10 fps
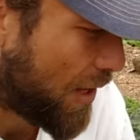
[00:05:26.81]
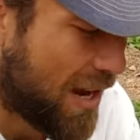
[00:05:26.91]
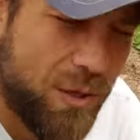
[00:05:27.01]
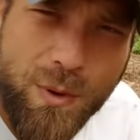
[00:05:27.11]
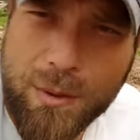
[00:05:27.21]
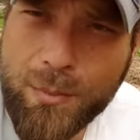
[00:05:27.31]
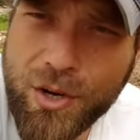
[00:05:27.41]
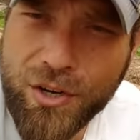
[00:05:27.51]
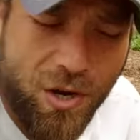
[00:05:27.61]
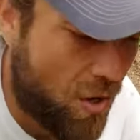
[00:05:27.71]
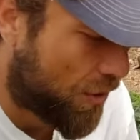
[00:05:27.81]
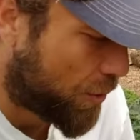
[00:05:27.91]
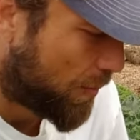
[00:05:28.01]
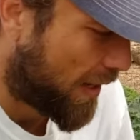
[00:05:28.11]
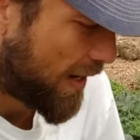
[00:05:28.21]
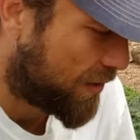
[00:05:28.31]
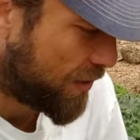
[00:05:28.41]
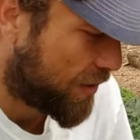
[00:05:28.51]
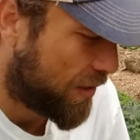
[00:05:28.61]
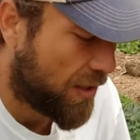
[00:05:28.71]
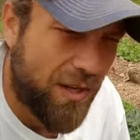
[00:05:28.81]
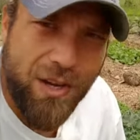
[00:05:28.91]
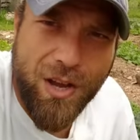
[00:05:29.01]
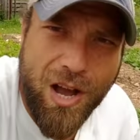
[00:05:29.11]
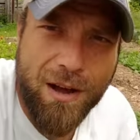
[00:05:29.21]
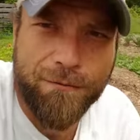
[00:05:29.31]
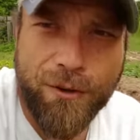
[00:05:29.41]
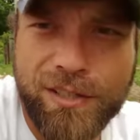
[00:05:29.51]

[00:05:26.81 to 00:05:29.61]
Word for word: how you want to put it on your plants. Uh, for